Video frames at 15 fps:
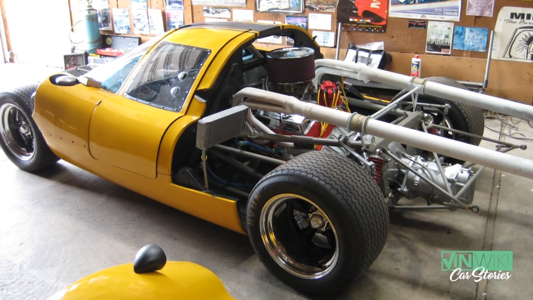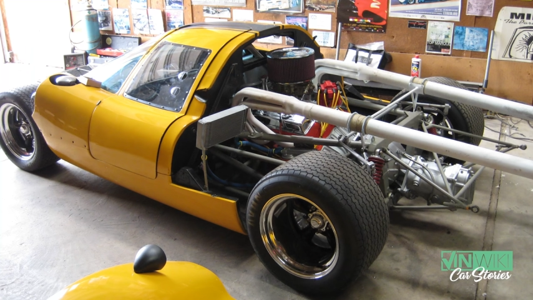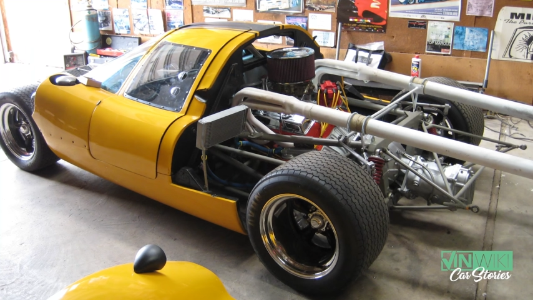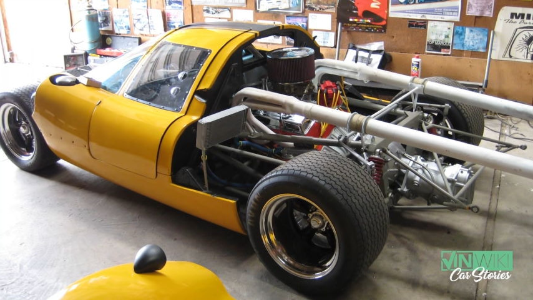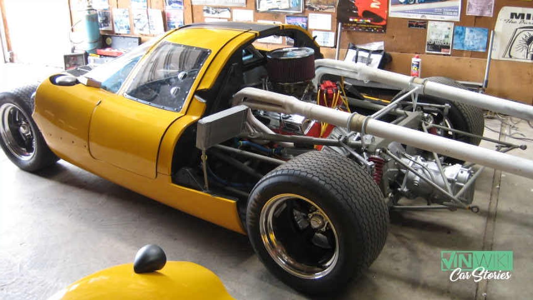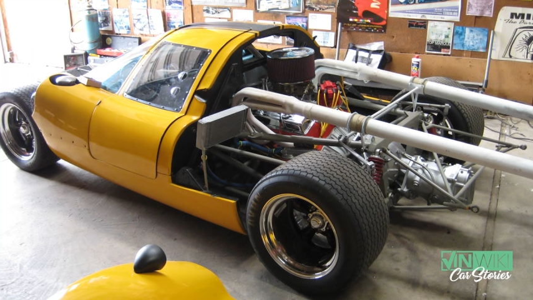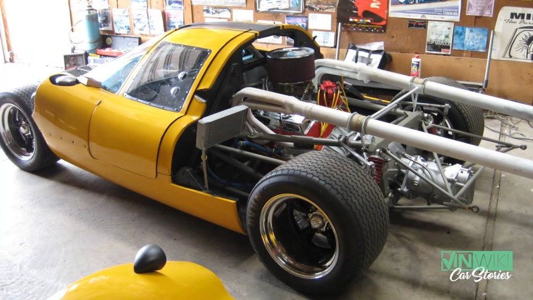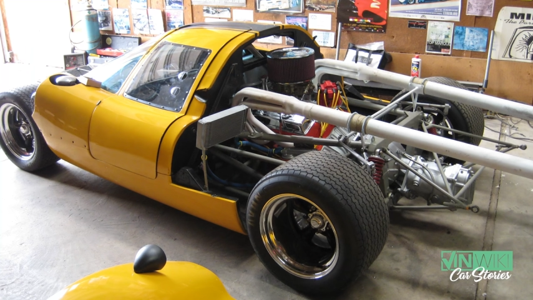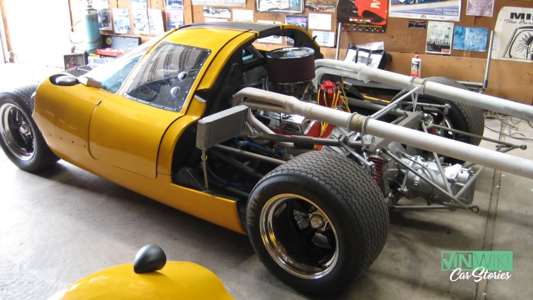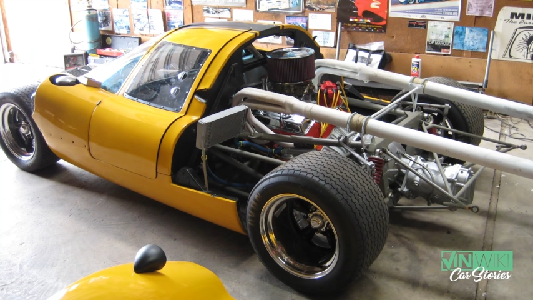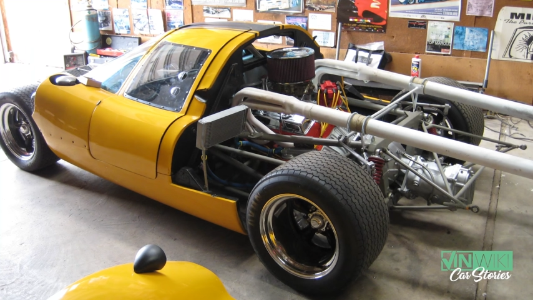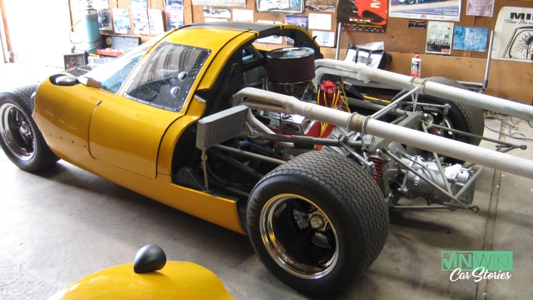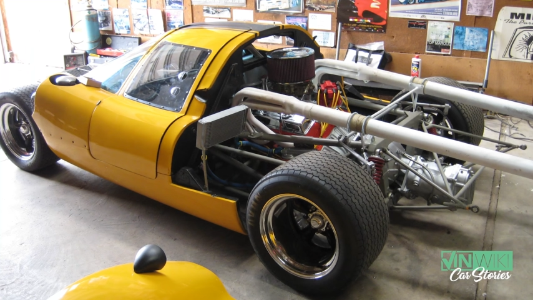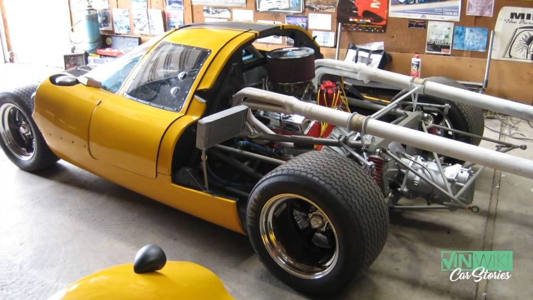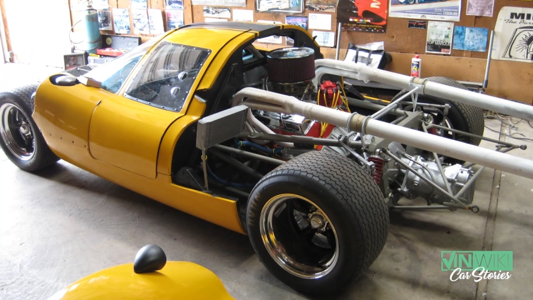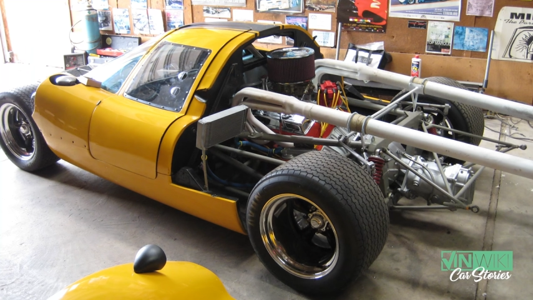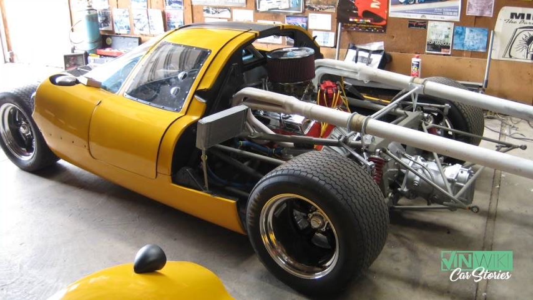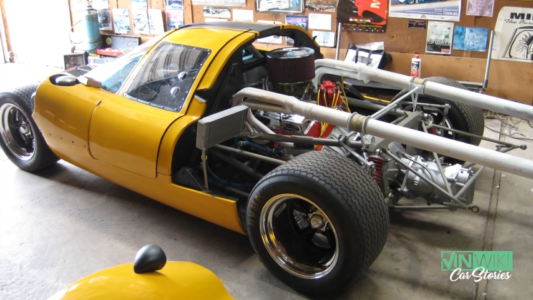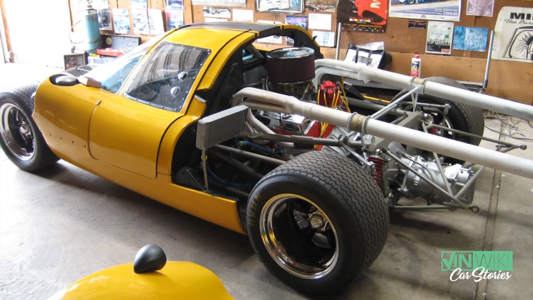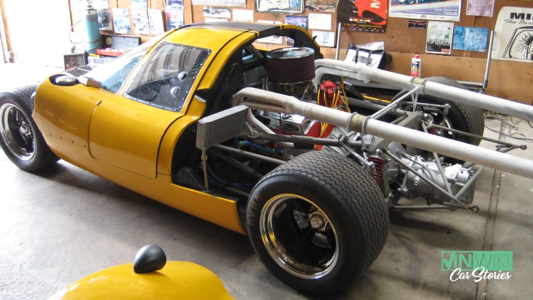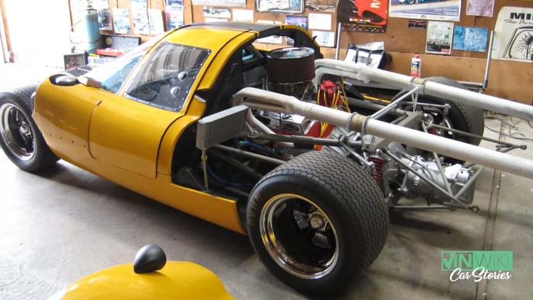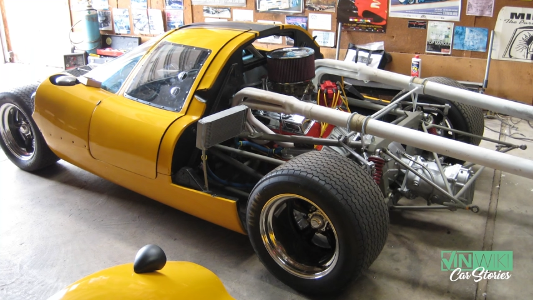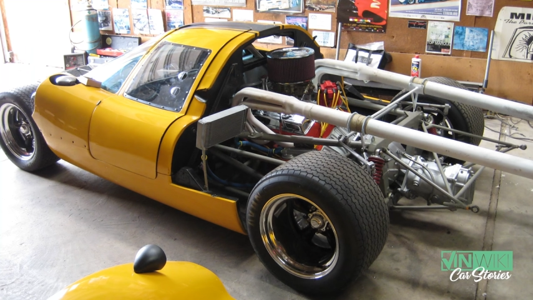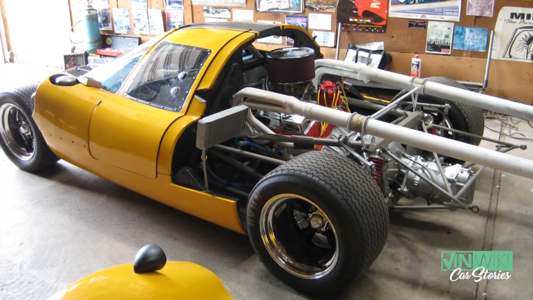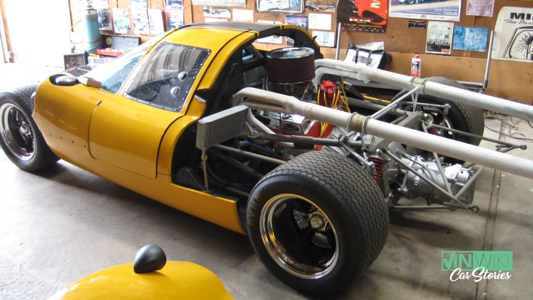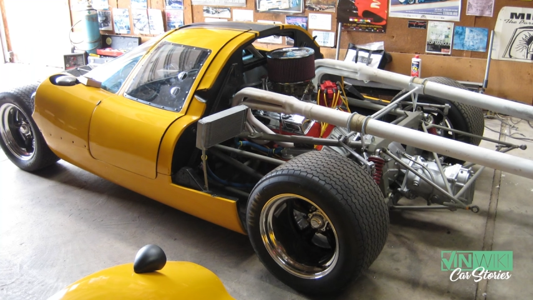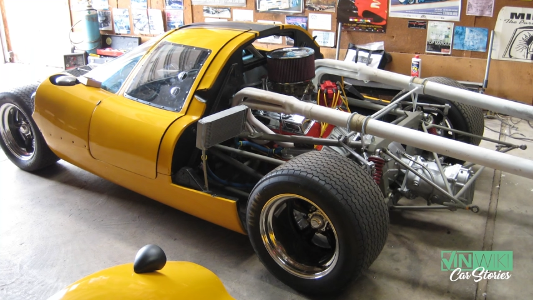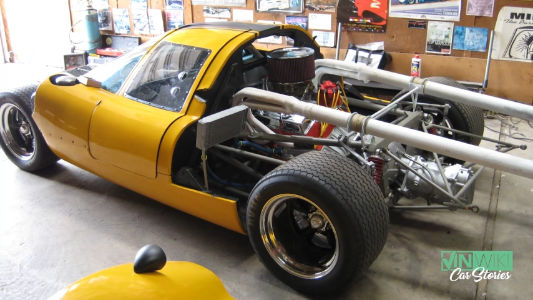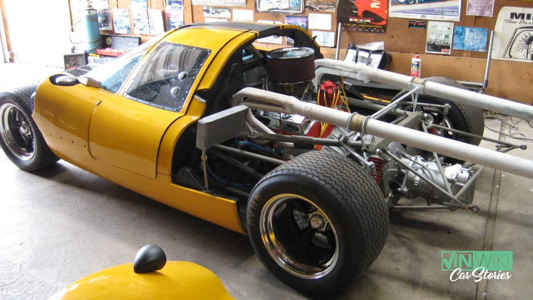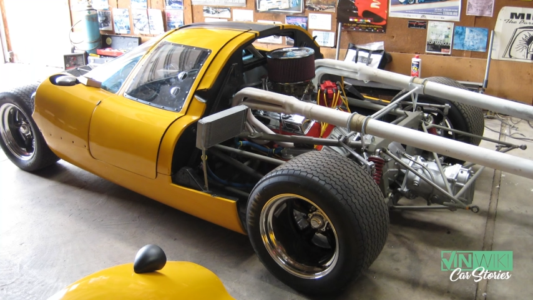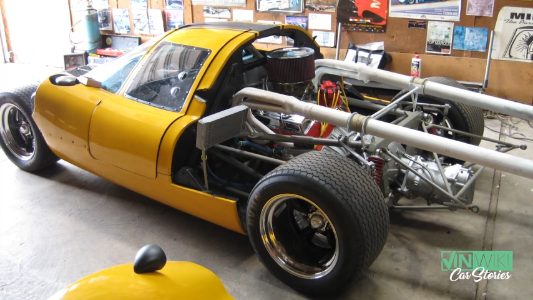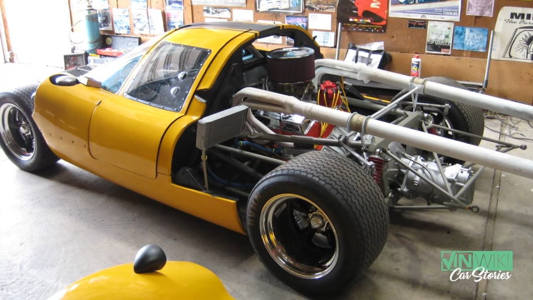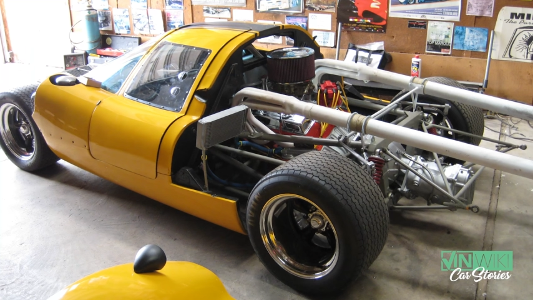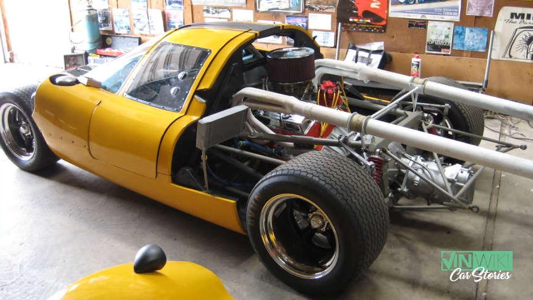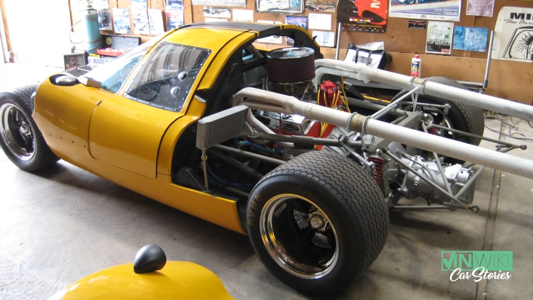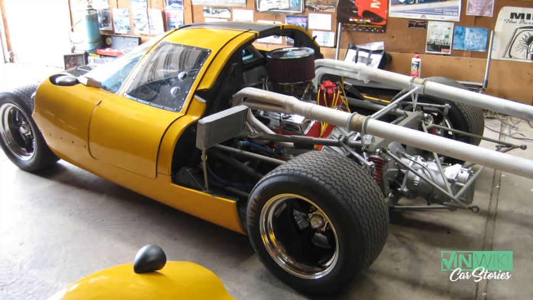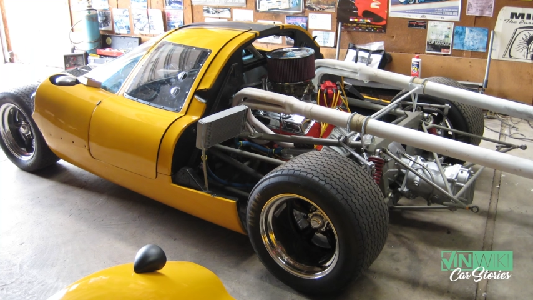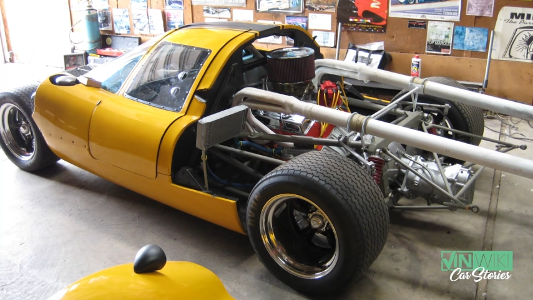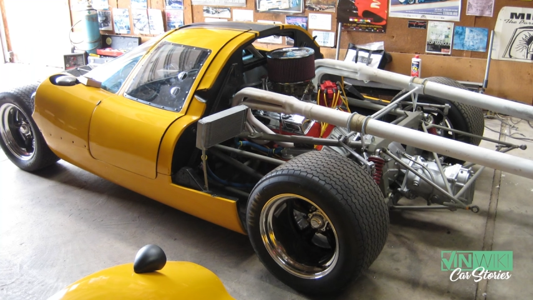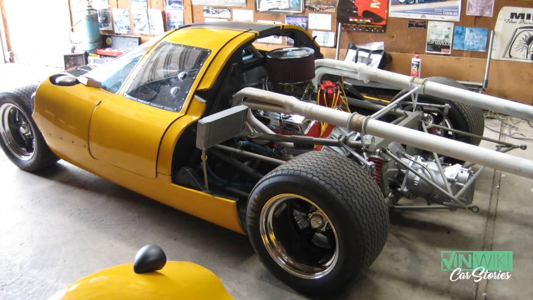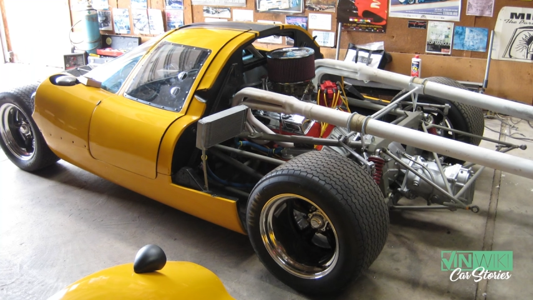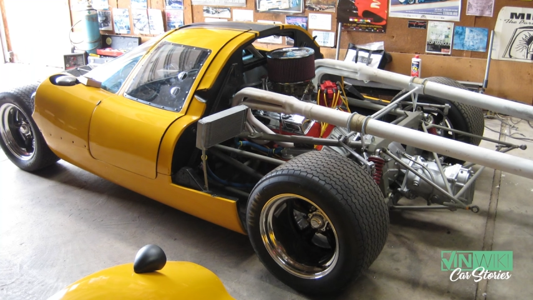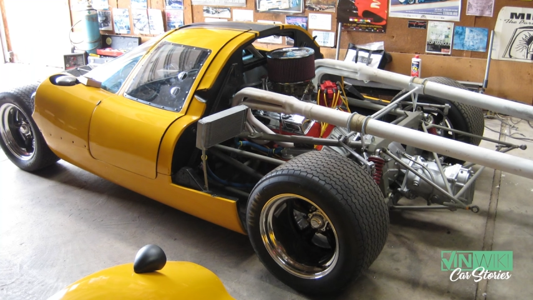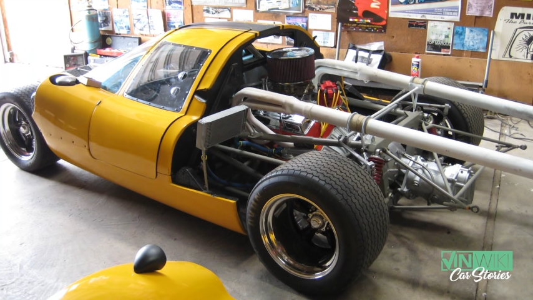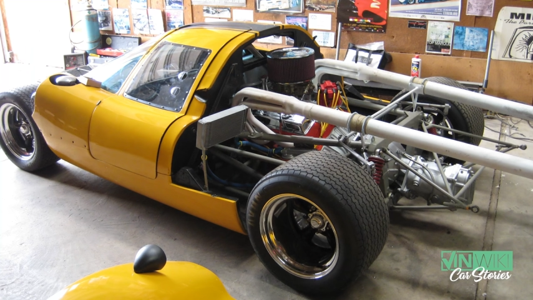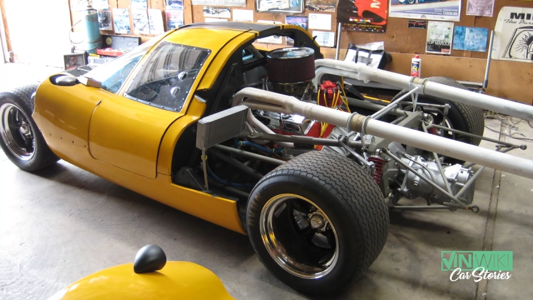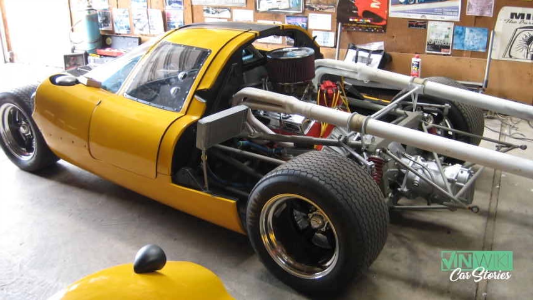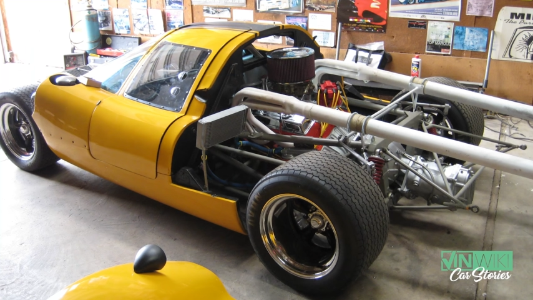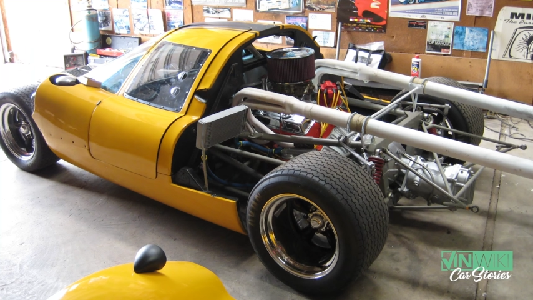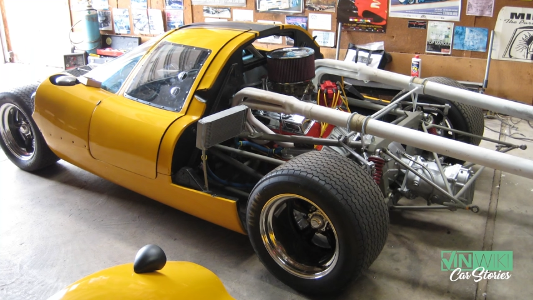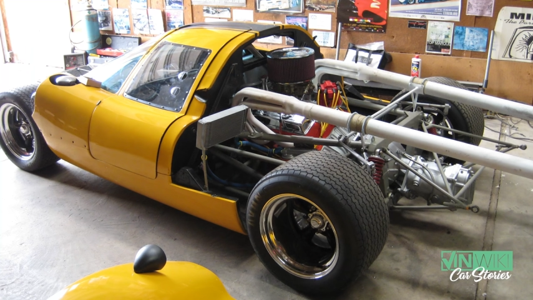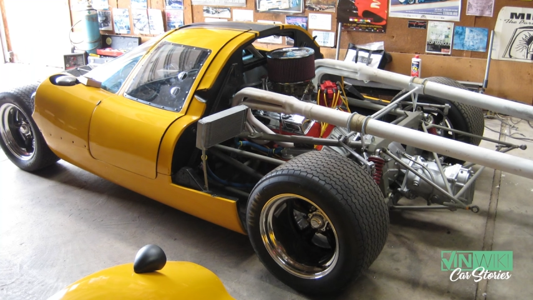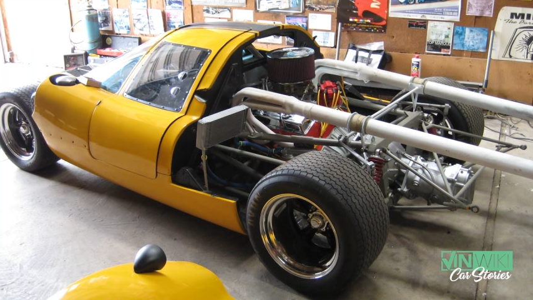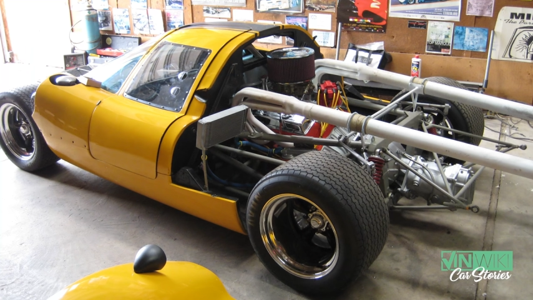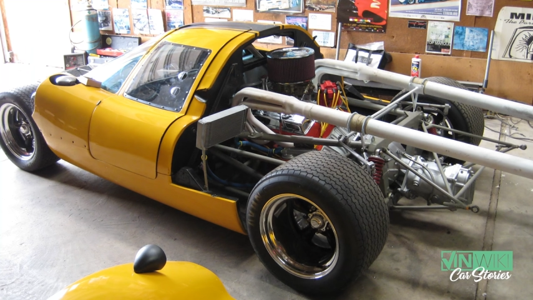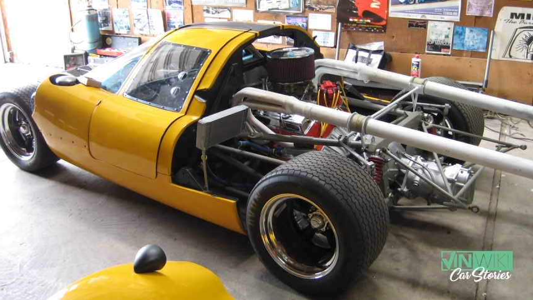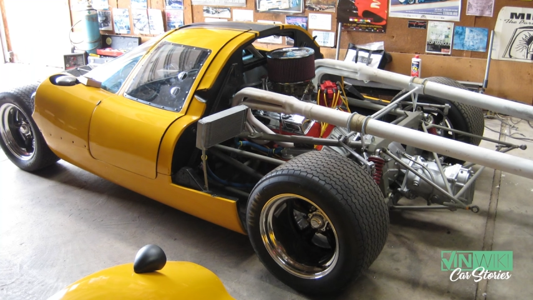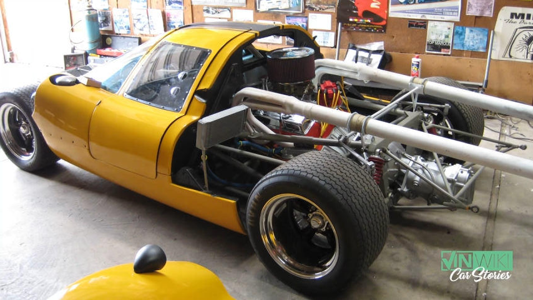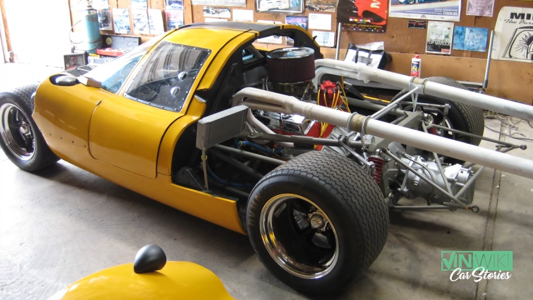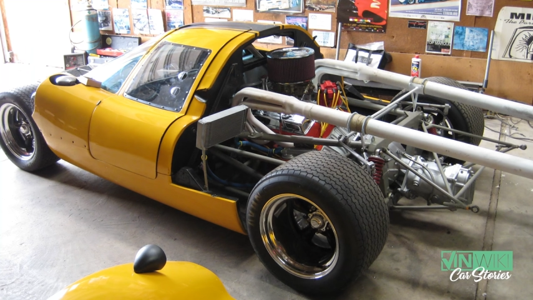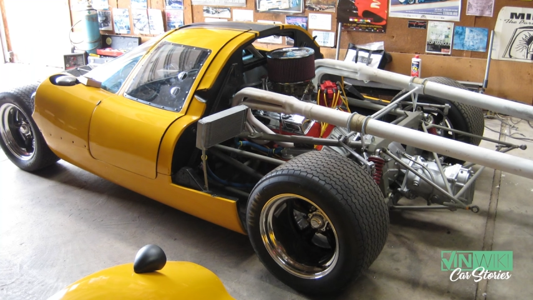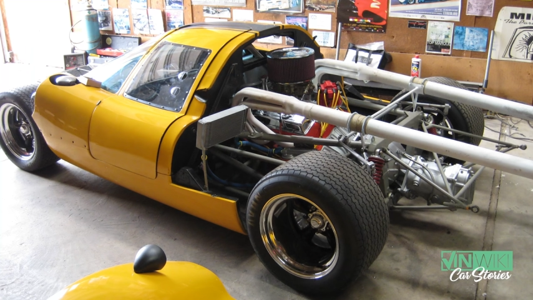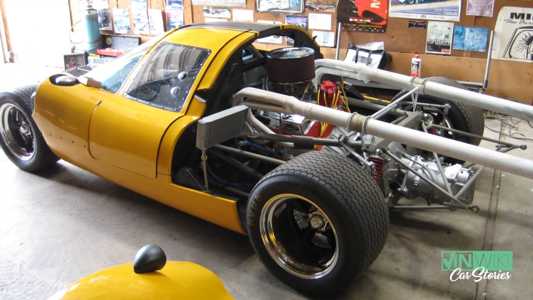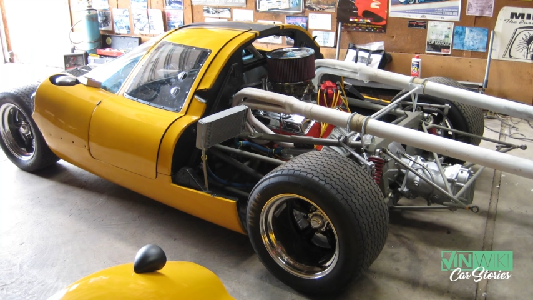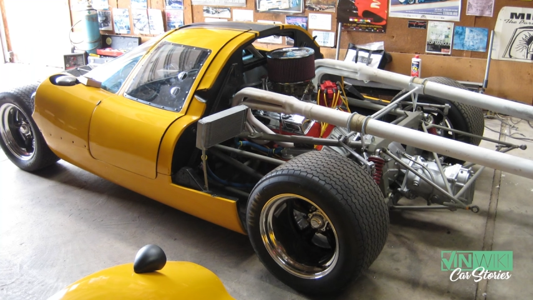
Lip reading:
(no speaker visible)